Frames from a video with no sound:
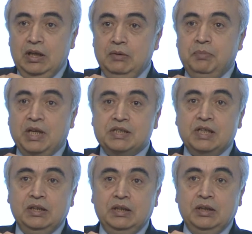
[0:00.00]
impact
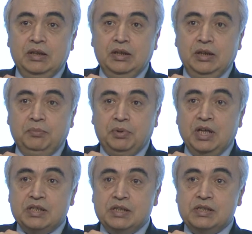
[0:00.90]
on the
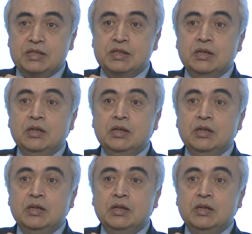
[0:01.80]
prices,